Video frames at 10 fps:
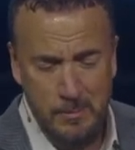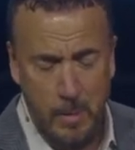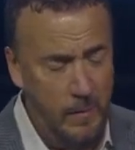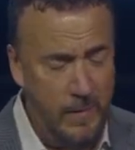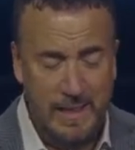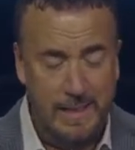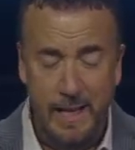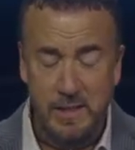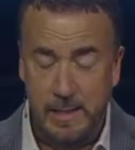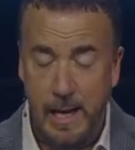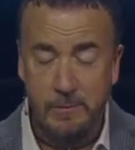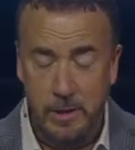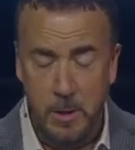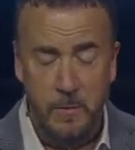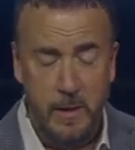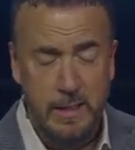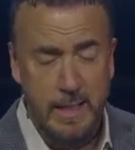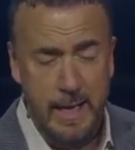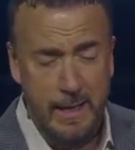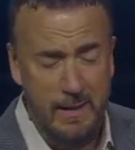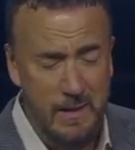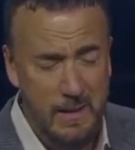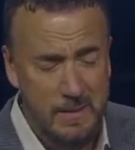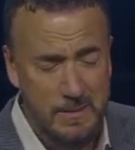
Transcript: My faith can't save you. Your faith can.